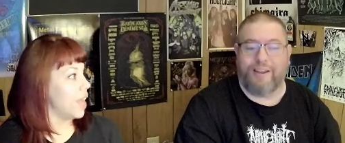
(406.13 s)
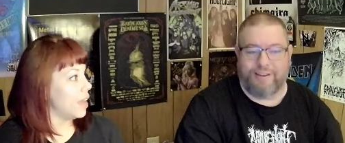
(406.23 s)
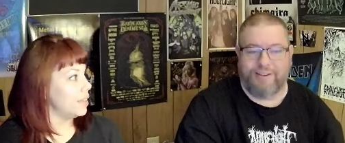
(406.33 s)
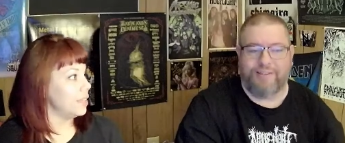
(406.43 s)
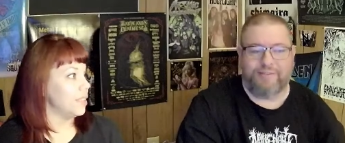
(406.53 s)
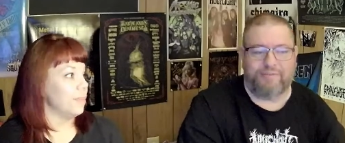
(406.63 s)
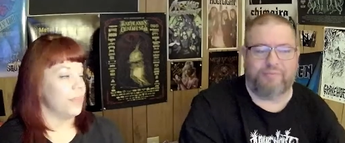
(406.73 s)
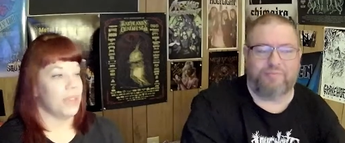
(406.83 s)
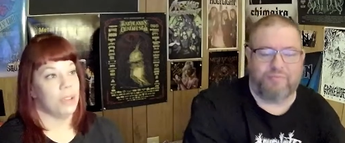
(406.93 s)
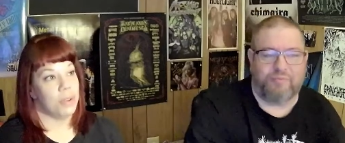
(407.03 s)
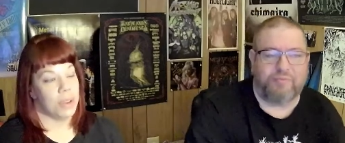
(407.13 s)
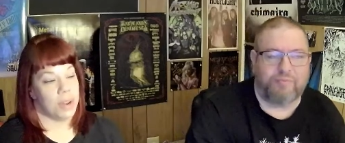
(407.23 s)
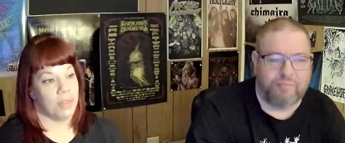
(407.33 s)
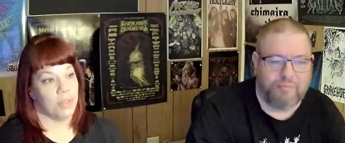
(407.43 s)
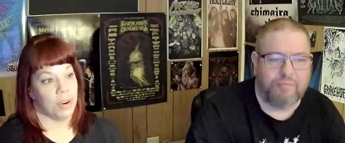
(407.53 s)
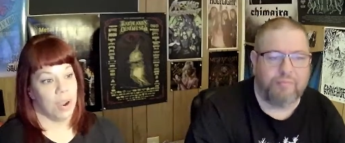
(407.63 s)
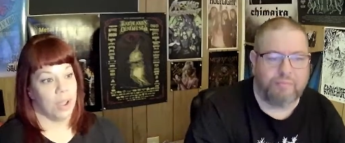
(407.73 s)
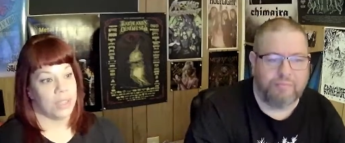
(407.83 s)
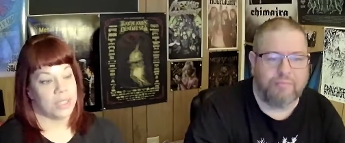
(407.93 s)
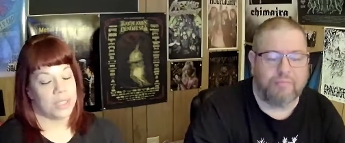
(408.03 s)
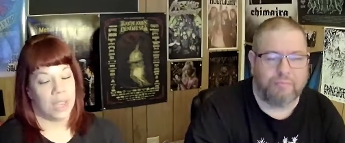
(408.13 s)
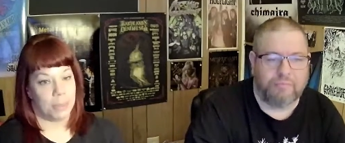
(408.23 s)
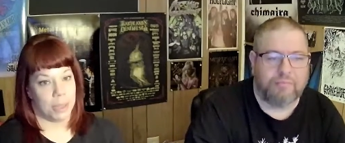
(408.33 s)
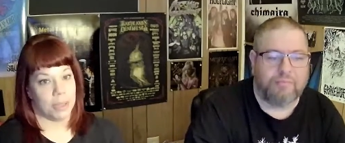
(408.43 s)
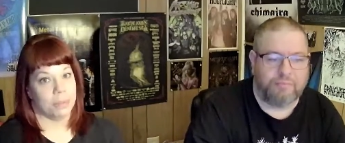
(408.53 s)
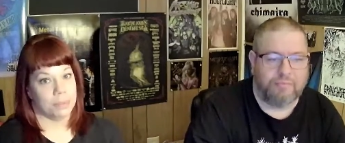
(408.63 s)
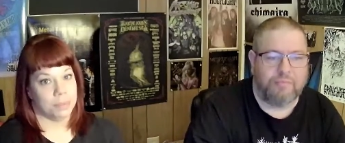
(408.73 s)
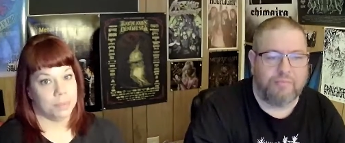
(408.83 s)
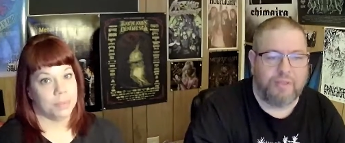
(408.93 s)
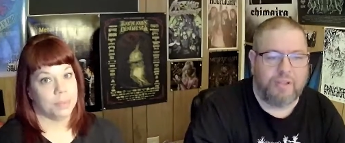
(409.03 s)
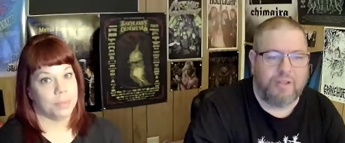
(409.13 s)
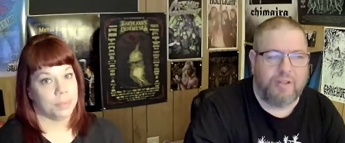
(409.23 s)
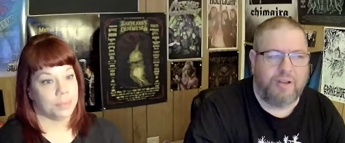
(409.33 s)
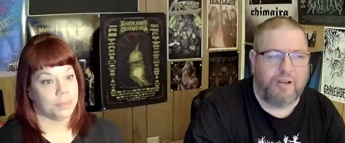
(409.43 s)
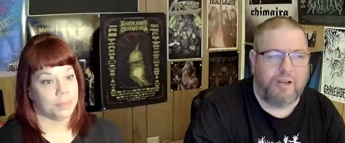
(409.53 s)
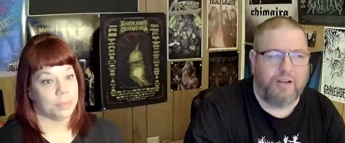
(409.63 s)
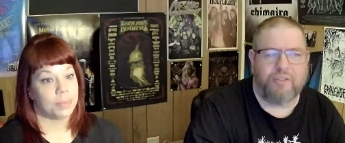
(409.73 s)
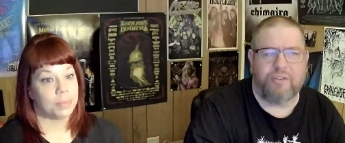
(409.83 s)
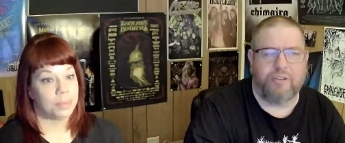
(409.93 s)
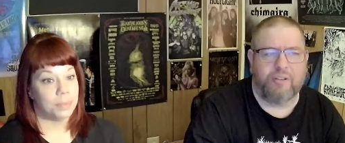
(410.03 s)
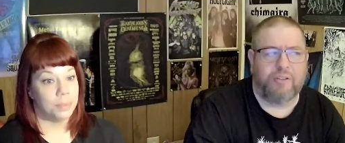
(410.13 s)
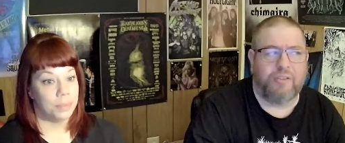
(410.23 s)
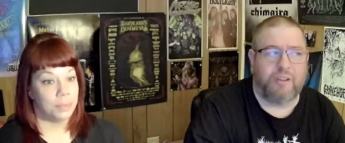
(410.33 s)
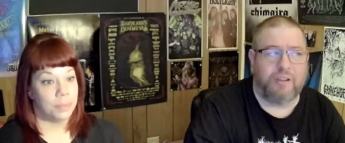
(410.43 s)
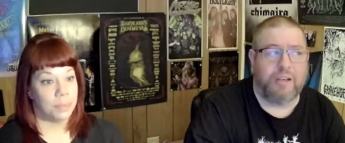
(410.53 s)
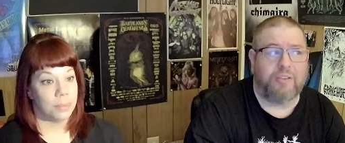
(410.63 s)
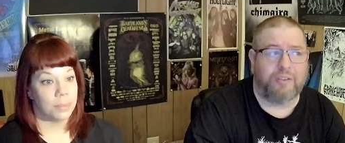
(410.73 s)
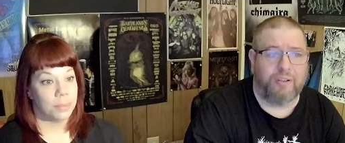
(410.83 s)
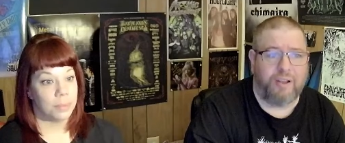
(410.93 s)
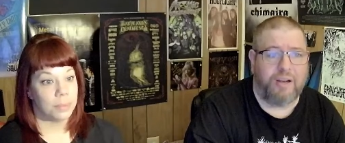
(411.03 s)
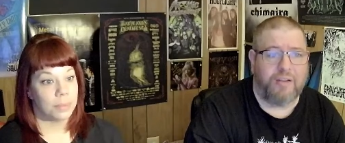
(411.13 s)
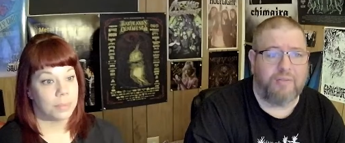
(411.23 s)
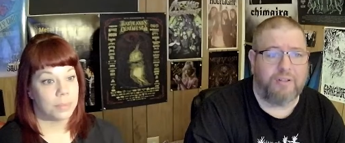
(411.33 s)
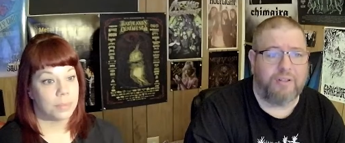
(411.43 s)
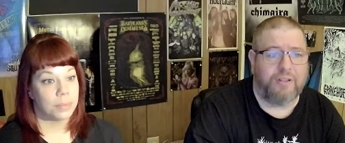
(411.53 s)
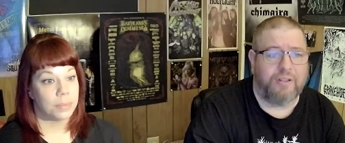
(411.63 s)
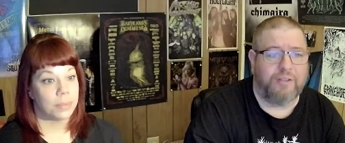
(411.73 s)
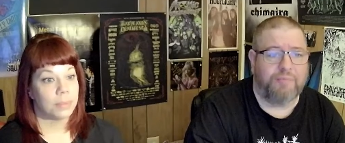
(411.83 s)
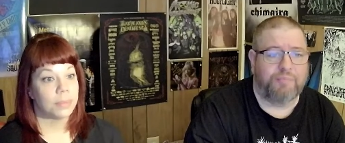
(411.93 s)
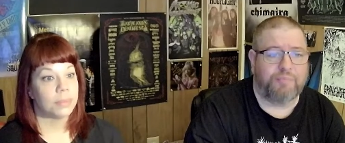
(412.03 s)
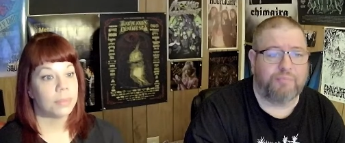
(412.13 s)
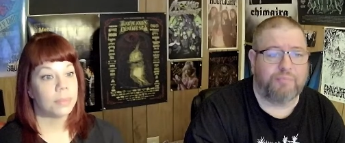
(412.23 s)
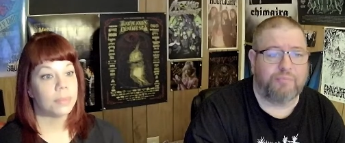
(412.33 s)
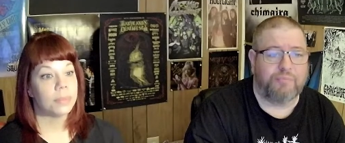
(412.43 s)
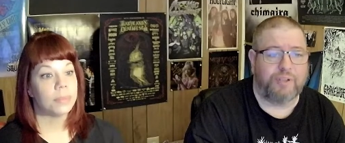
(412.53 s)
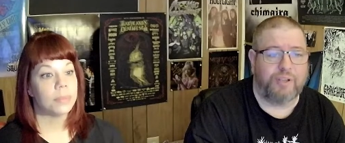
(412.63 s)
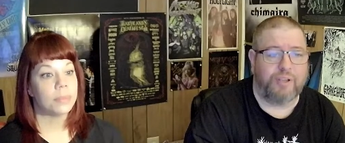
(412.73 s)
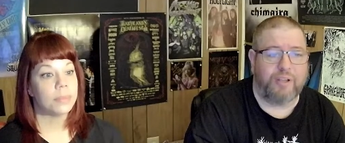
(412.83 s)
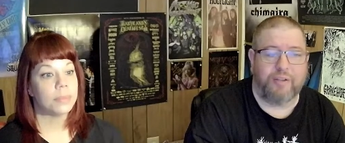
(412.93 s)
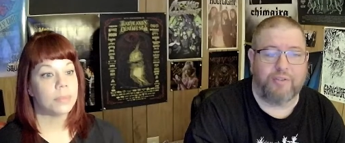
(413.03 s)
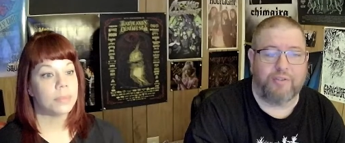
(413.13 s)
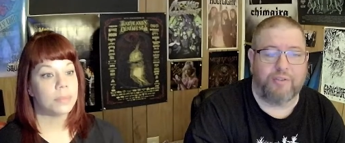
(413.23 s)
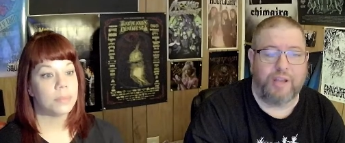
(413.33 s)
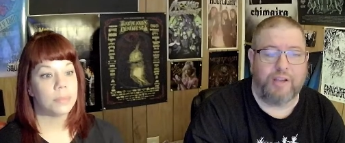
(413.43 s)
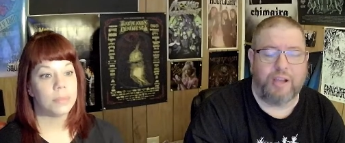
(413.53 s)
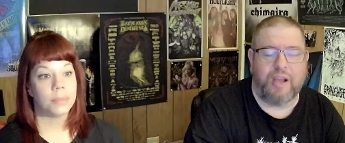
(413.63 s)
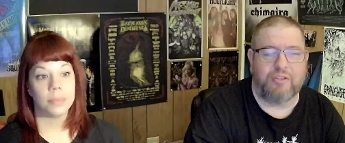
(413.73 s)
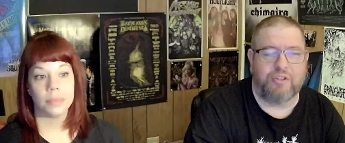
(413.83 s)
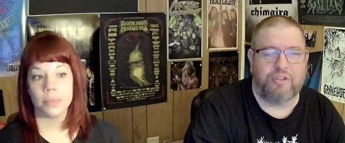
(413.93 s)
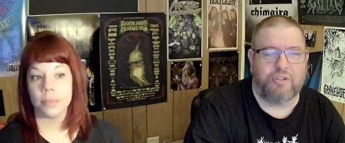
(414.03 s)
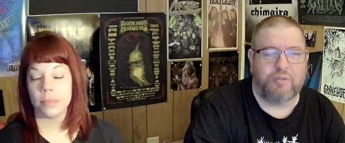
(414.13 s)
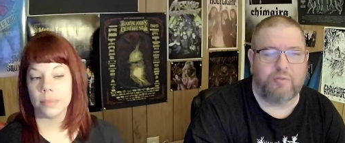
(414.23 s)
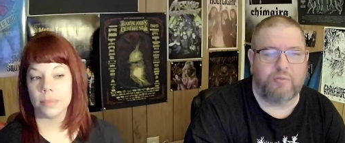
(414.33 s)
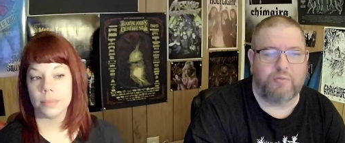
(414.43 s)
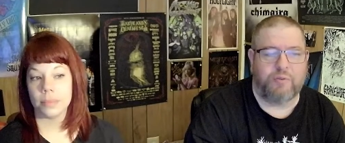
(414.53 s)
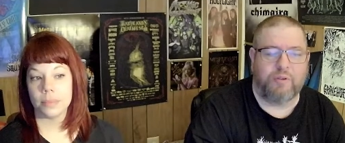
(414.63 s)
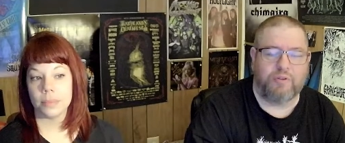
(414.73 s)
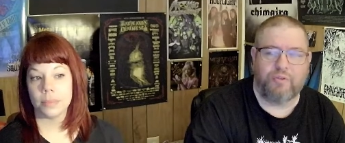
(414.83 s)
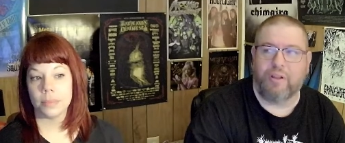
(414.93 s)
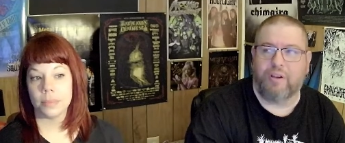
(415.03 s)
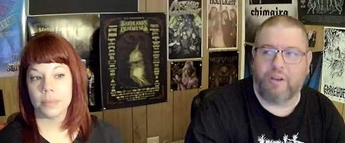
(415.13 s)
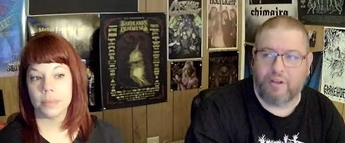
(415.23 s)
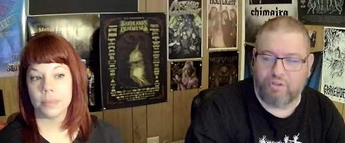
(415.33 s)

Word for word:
Speaker 1: inside of something and you can never uh, escape it
Speaker 2: uh, it also looks like it has a lot of. Uh, it's not, it kind of just from the trailer kind